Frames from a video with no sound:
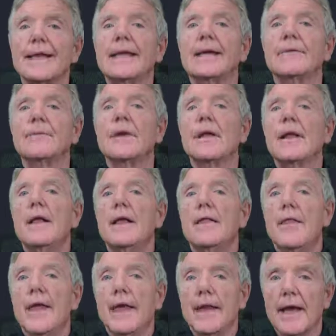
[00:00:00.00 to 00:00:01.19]
tip
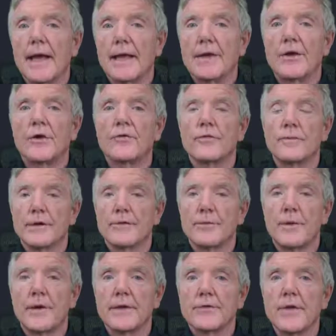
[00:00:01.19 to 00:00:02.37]
that I know from
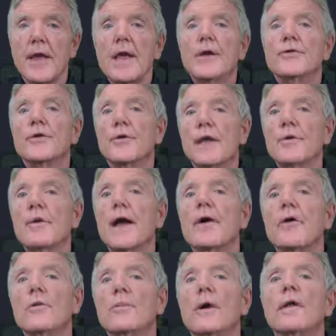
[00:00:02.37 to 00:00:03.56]
experience. So anyway, I
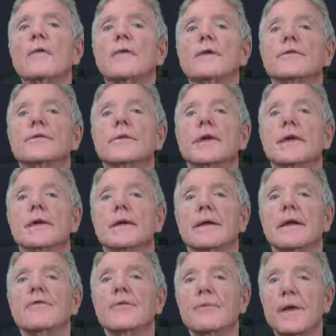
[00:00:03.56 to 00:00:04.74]
hope all this
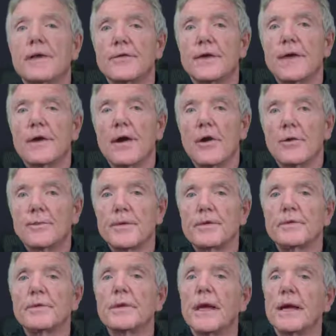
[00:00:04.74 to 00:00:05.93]
information here helps
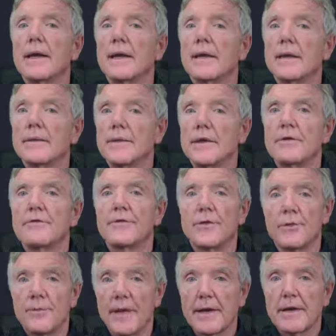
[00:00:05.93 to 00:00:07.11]
you,
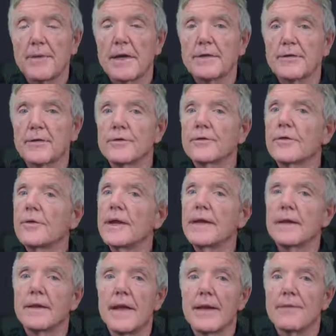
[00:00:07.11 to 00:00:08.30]
feel better about the
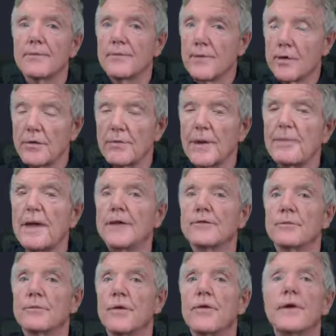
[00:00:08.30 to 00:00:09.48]
earthquake. And I hope I made
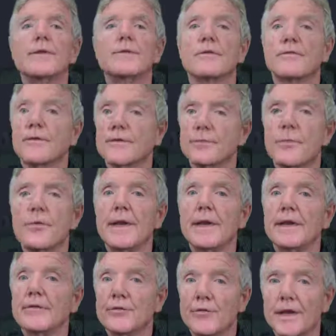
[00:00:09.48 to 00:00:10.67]
some points. The first
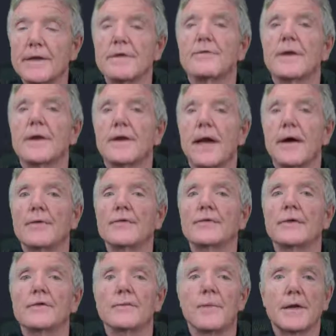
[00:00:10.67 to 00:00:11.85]
point is retrofit your house.
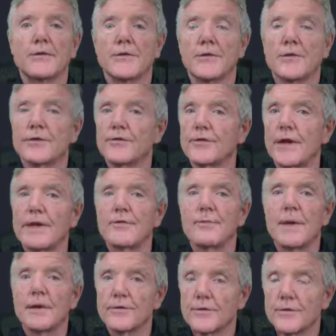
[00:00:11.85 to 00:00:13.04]
Let's make sure it's safe.
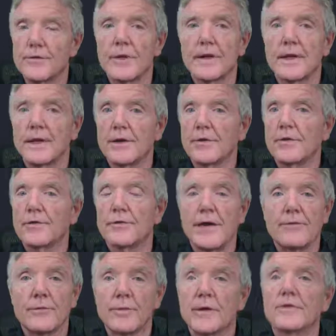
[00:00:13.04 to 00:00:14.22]
Make sure, you
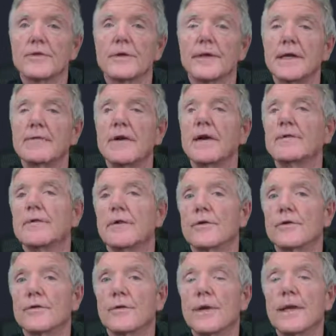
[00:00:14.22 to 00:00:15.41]
have a place to live after the
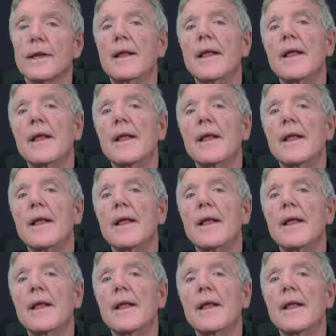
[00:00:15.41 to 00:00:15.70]
earthquake.